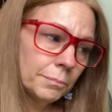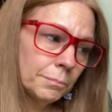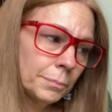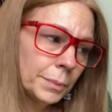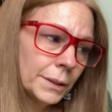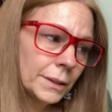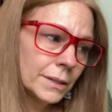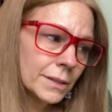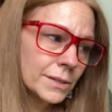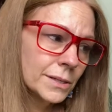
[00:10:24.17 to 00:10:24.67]

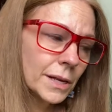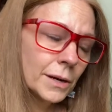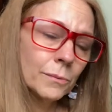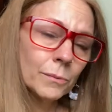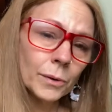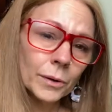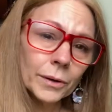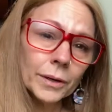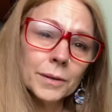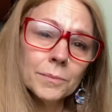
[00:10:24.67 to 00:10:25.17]
because they
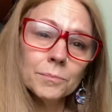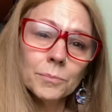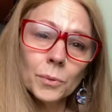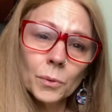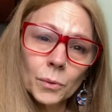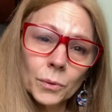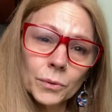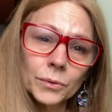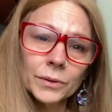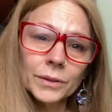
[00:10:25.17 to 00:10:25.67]
weren't
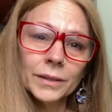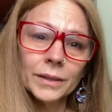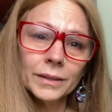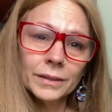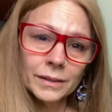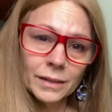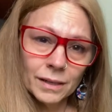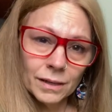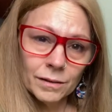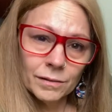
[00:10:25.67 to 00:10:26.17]
important
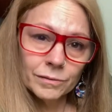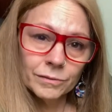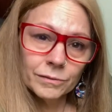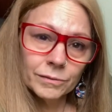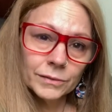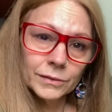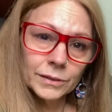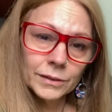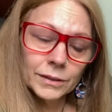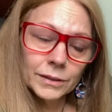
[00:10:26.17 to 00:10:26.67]
enough.